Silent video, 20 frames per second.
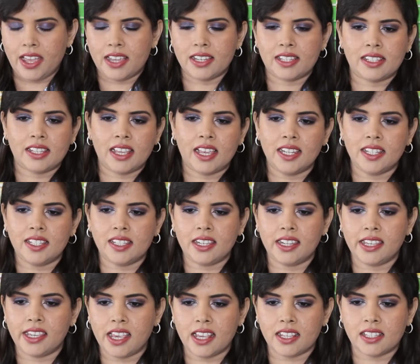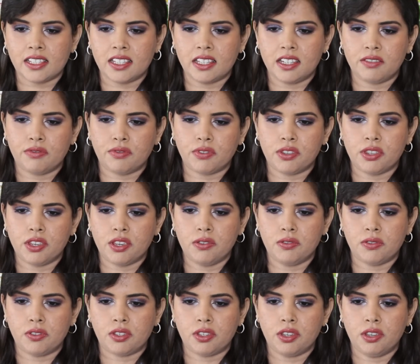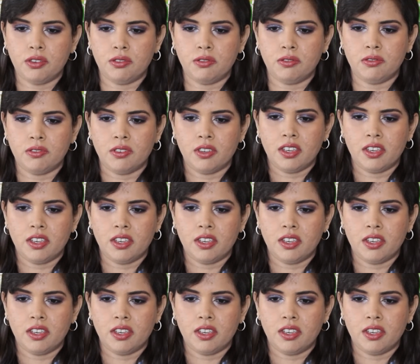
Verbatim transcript: And salicylic acid, for those who